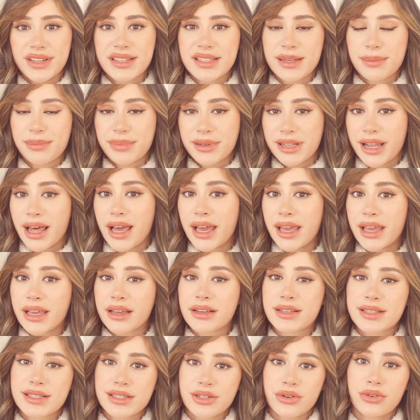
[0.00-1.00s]

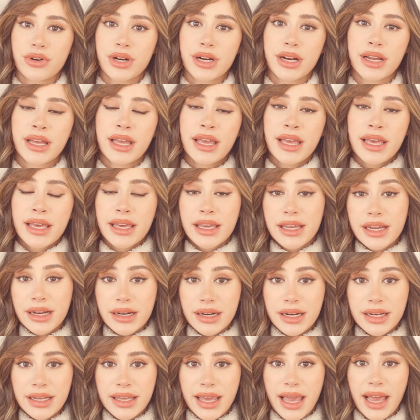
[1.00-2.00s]
supplying store
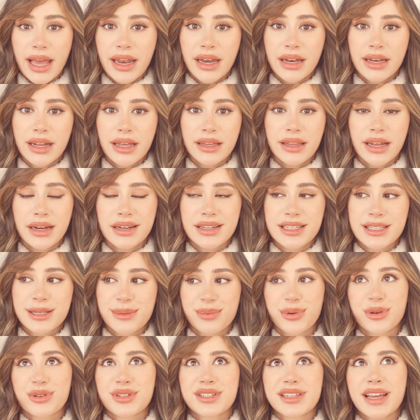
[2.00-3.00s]
here in Canada that is
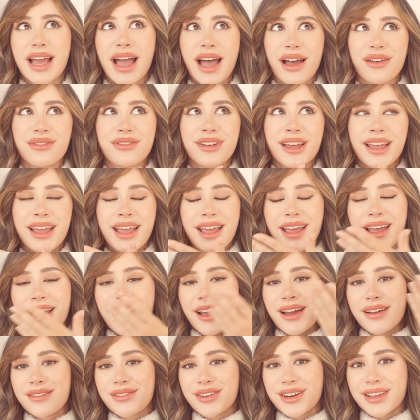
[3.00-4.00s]
supposed to have
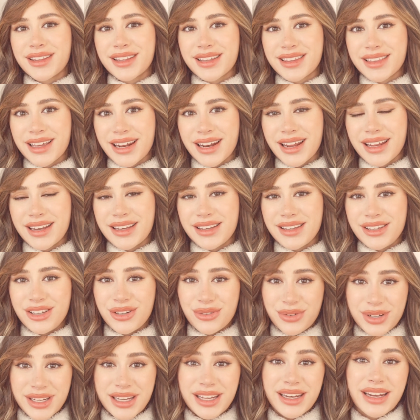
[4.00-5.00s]
everything that
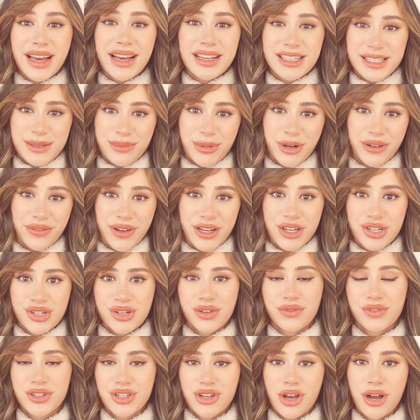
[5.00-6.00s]
you need as a
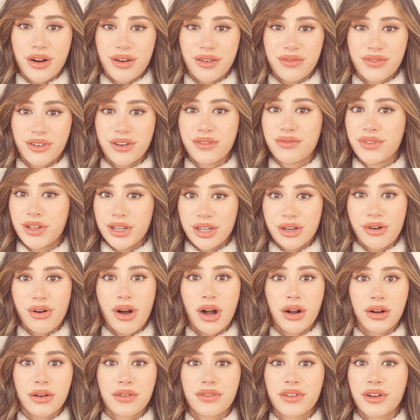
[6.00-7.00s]
professional photographer,
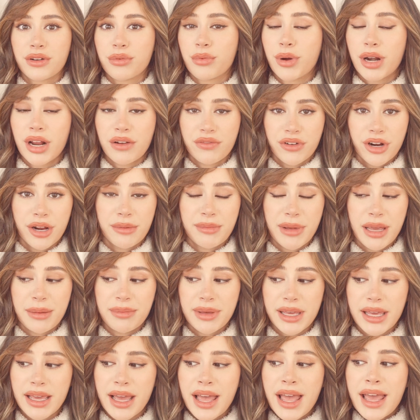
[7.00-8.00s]
videographer, whatever it may
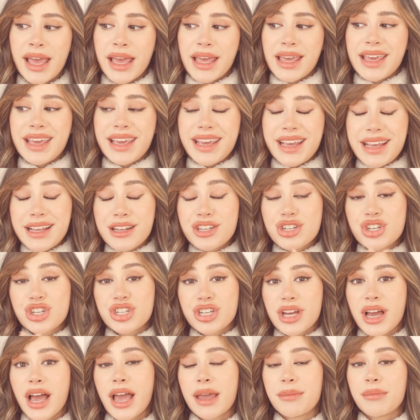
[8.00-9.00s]
be. Each
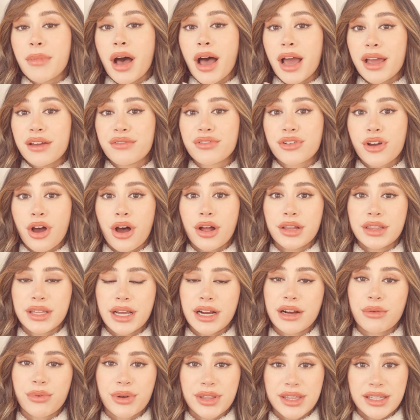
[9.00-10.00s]
time I've gone
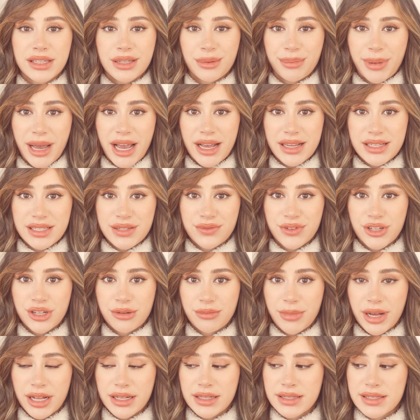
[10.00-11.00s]
there within the past
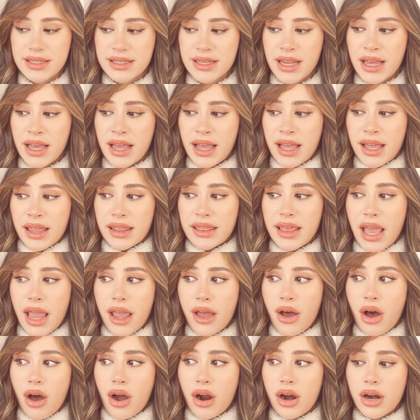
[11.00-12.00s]
few months,
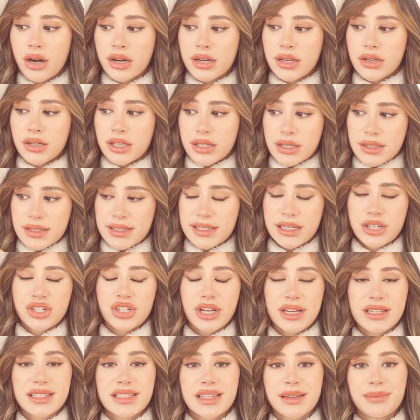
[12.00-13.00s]
they are
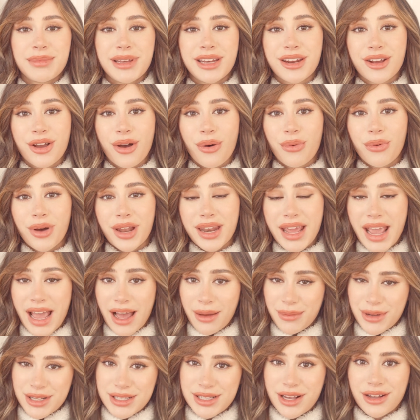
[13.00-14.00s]
suggesting me to go on
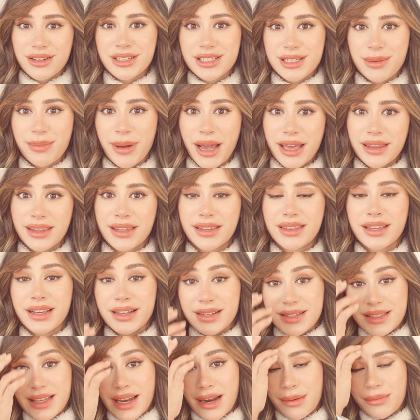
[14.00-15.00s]
Amazon to buy the
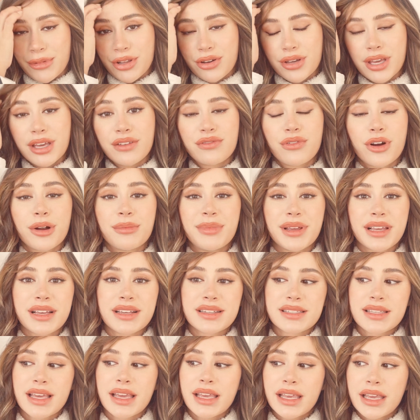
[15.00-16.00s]
things that I'm looking for,
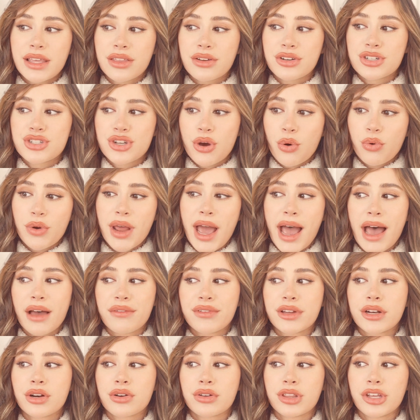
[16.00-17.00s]
because they either don't
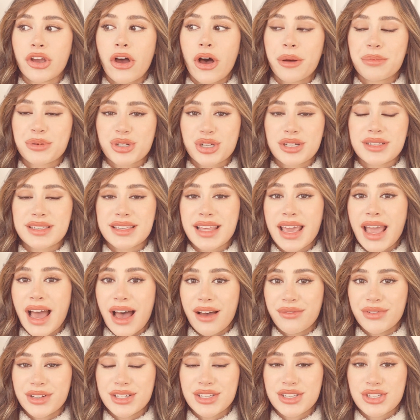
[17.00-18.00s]
have it or the options they
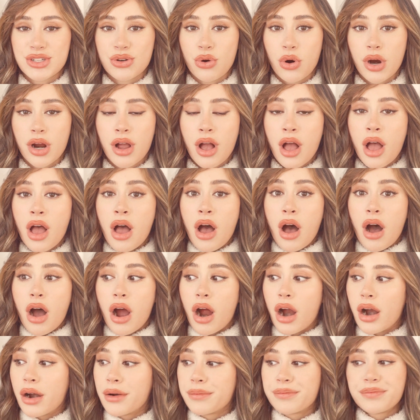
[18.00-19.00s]
have in store
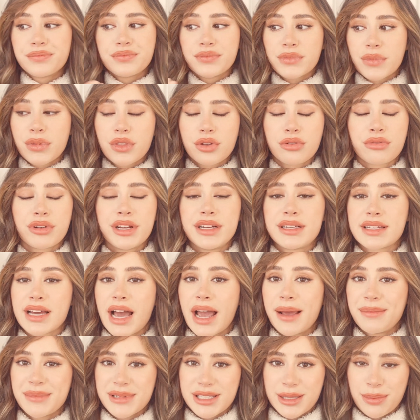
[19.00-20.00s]
are 3
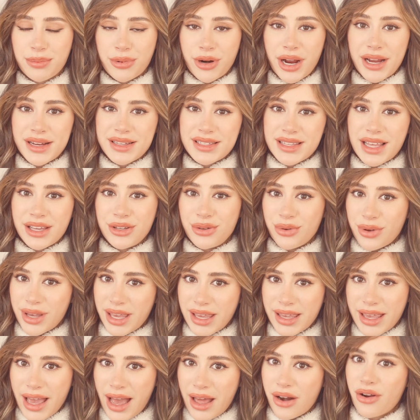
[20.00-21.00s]
times the price that you
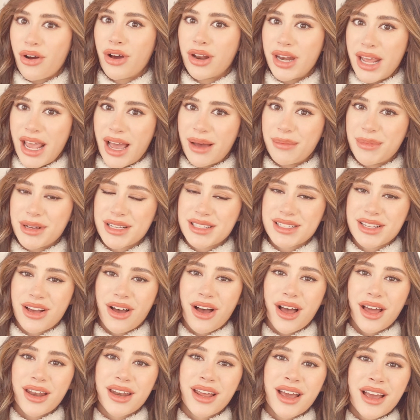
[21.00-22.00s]
can get on
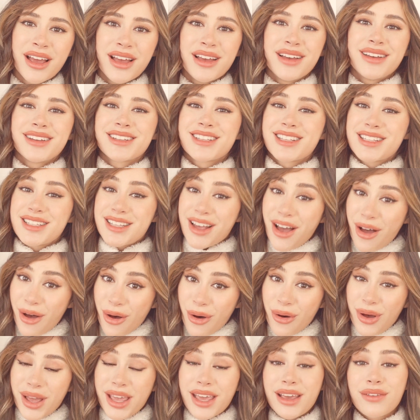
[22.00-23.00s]
Amazon.
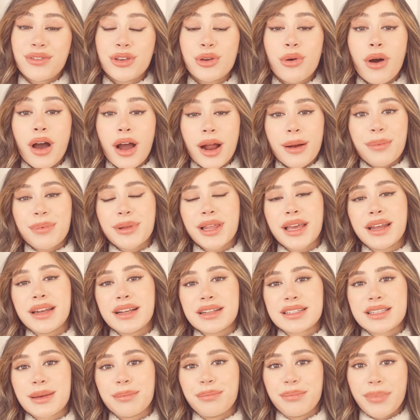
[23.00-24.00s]
So if you are
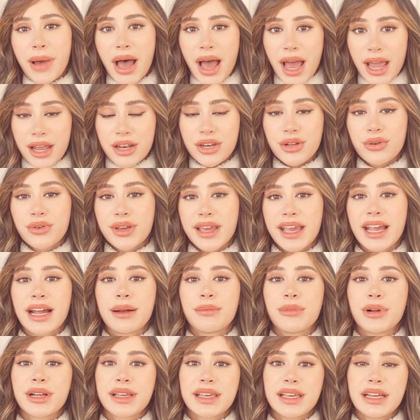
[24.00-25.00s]
planning to buy new
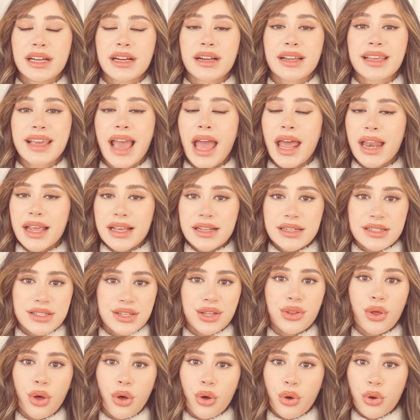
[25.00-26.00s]
camera gear, get
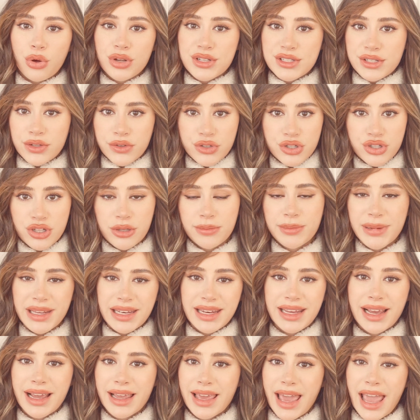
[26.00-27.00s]
into the whole social
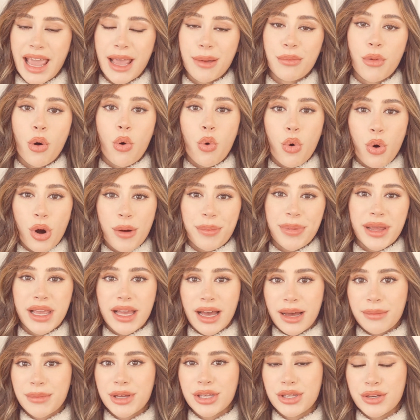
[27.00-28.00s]
media game or
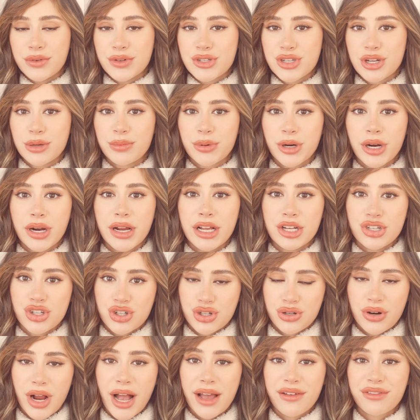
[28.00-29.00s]
become a YouTuber and
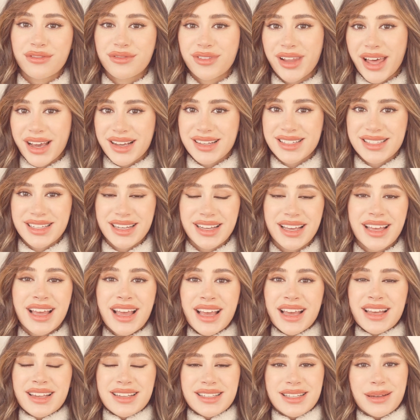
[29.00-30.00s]
try flexing
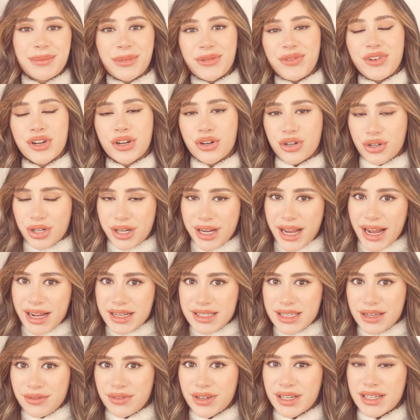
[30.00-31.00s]
some of your
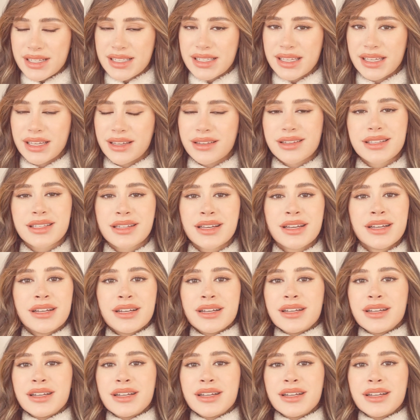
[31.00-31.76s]
creativity skills,